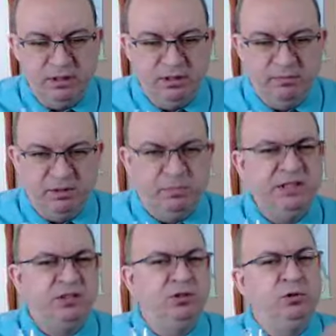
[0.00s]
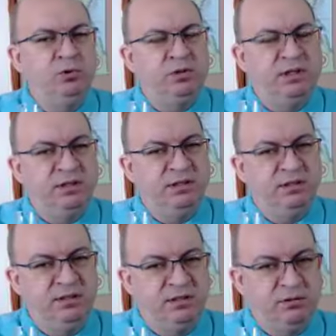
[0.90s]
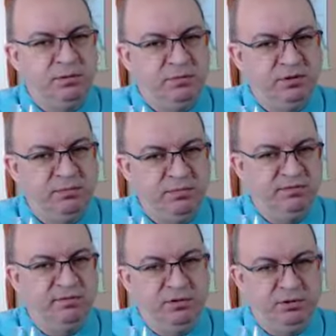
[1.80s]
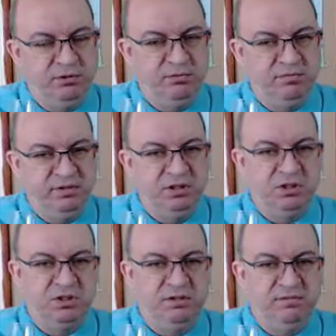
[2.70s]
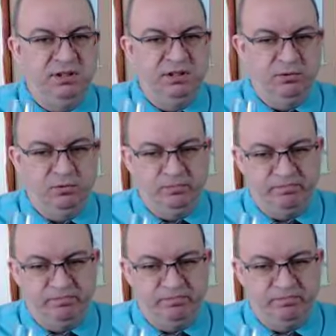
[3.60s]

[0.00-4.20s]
But please don't look at the description before you finish the video.